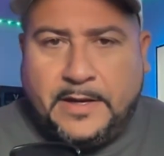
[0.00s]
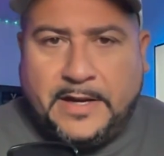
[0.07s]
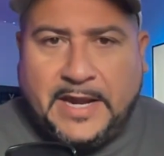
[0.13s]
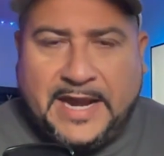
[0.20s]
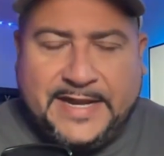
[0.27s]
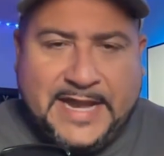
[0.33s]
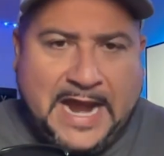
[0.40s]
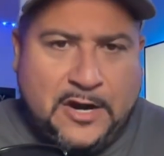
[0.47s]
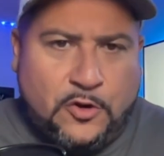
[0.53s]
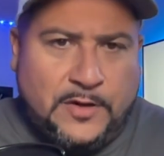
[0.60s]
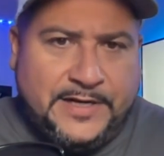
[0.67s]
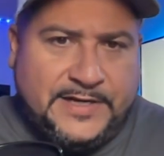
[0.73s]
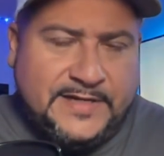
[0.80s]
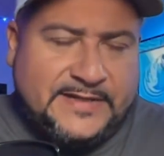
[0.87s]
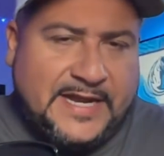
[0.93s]
And not
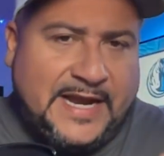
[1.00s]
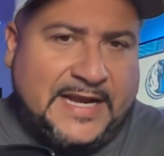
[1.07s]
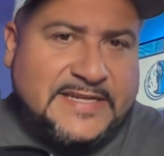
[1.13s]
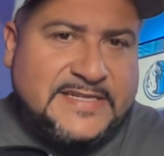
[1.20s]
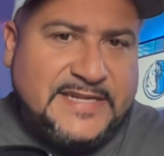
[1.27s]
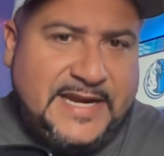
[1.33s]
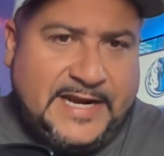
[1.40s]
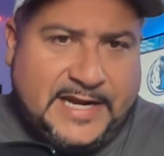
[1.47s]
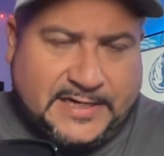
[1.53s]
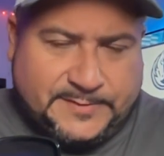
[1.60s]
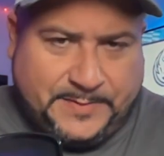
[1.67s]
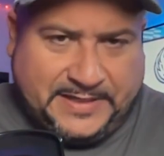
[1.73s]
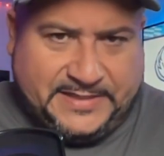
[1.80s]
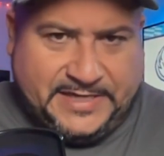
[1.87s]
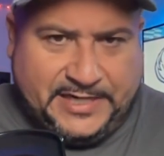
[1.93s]
only did they exceed
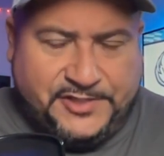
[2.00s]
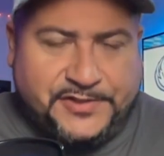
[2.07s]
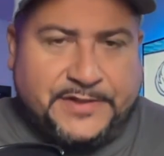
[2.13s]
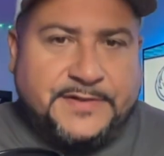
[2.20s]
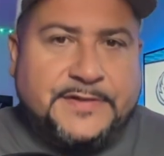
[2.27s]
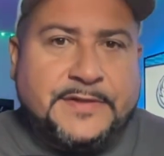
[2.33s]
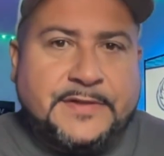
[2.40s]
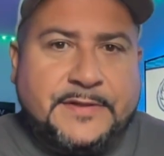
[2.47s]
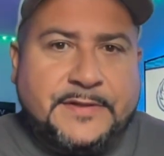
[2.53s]
expectations,